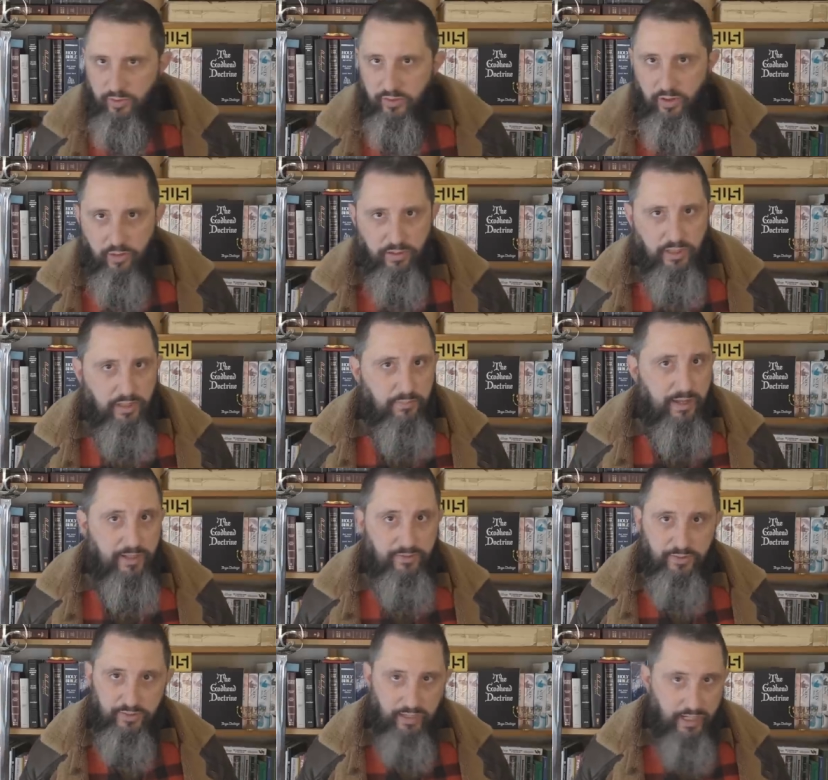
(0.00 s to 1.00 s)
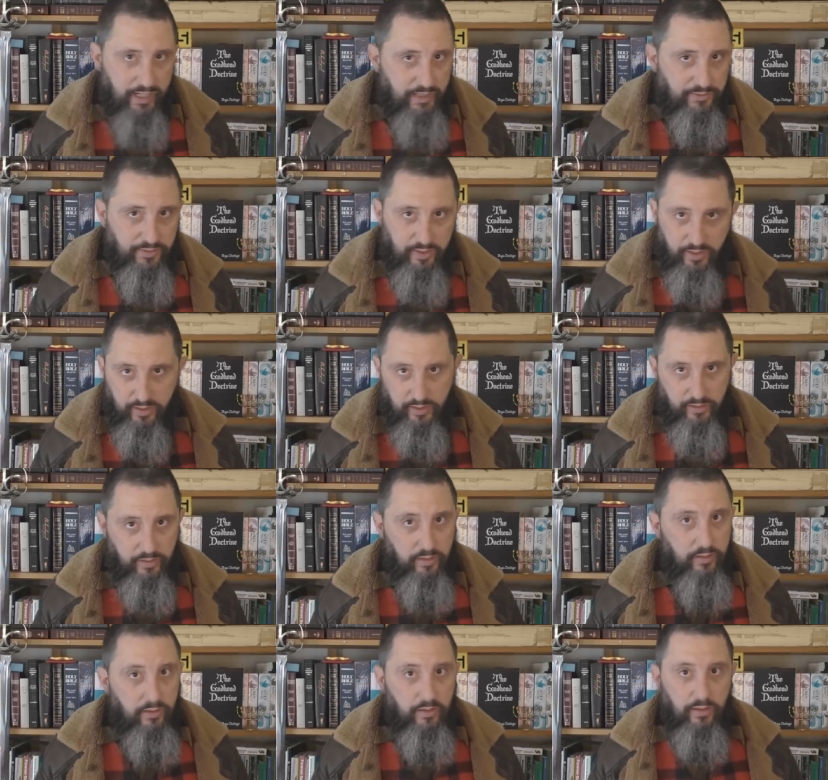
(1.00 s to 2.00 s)
We're talking about science here.
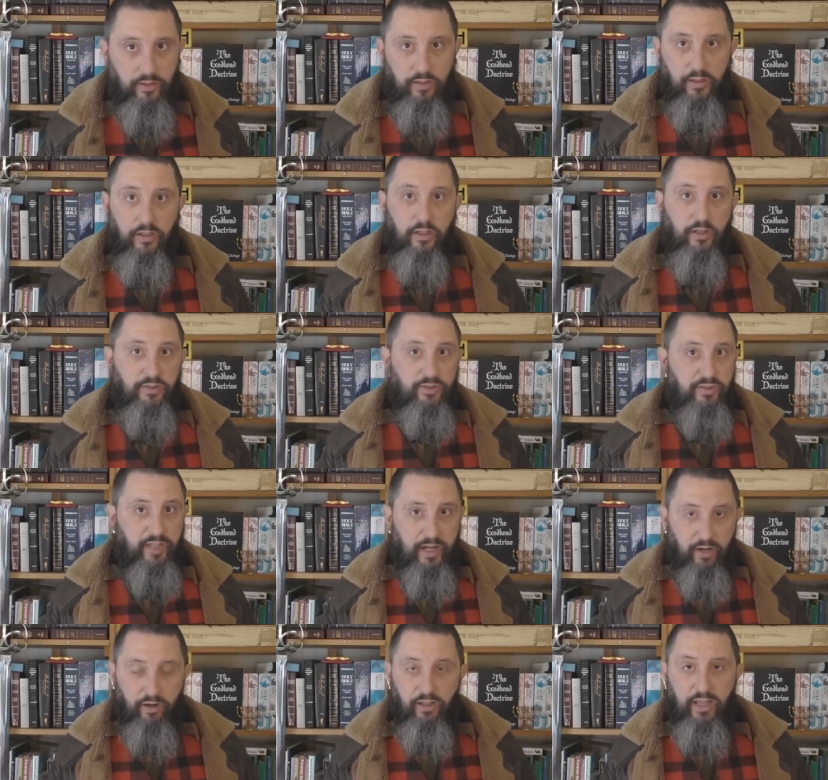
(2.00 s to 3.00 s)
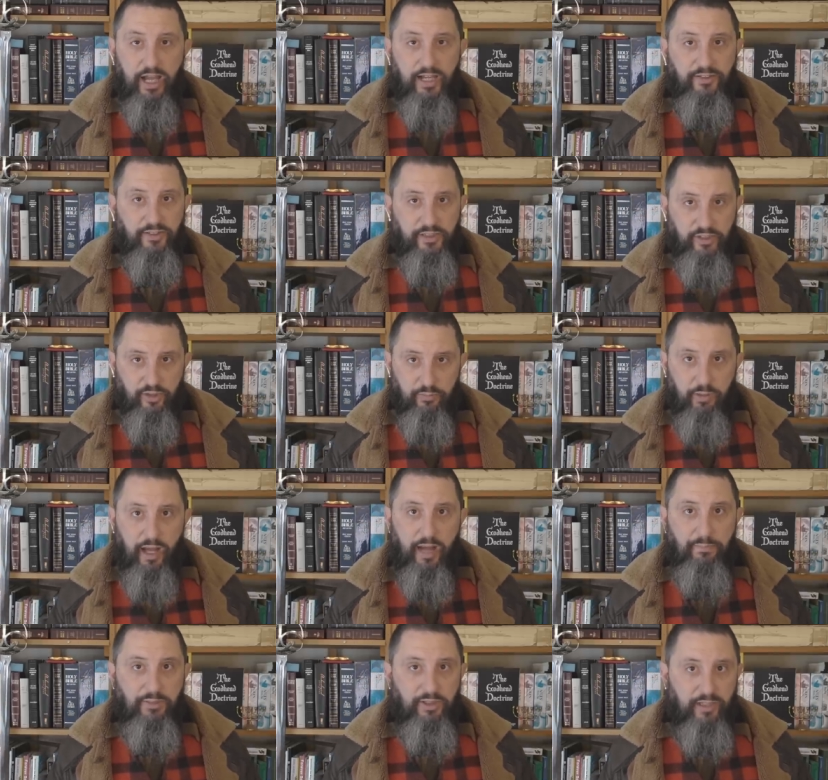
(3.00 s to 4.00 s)
Sterilizing your
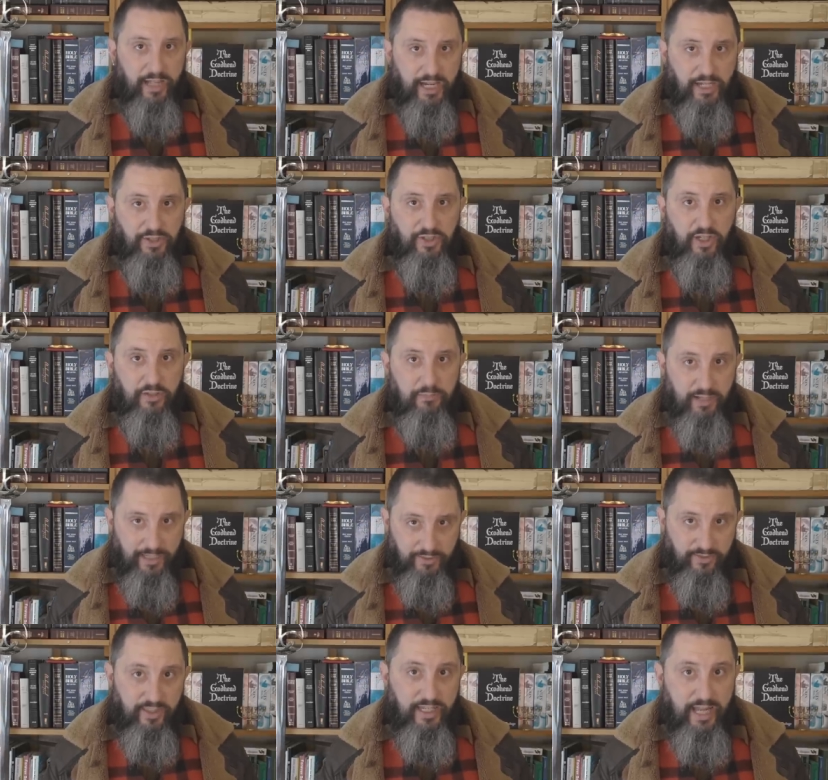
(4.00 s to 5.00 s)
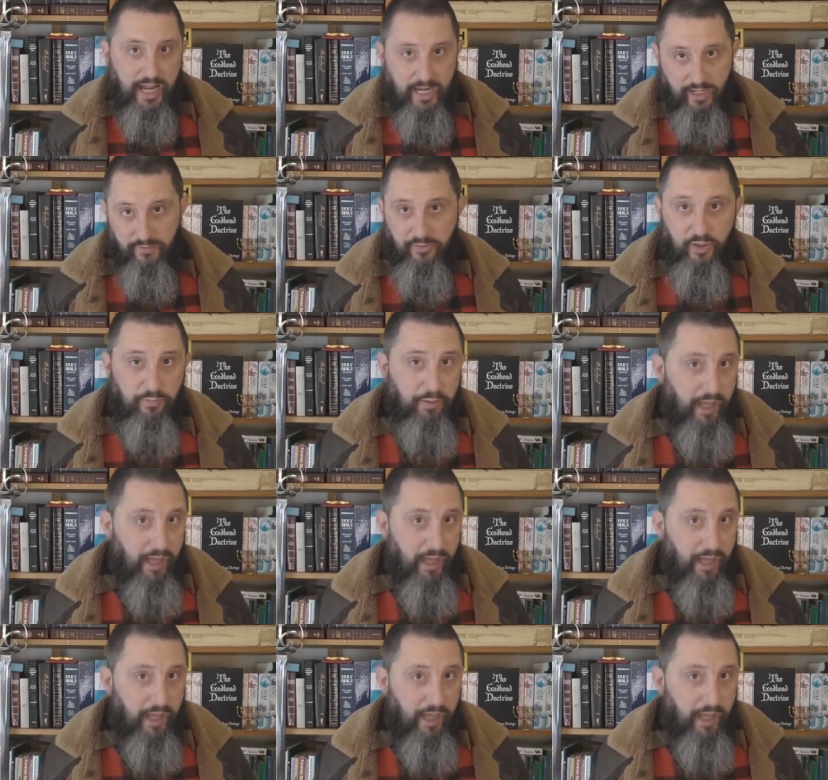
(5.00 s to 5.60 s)
population means the end of your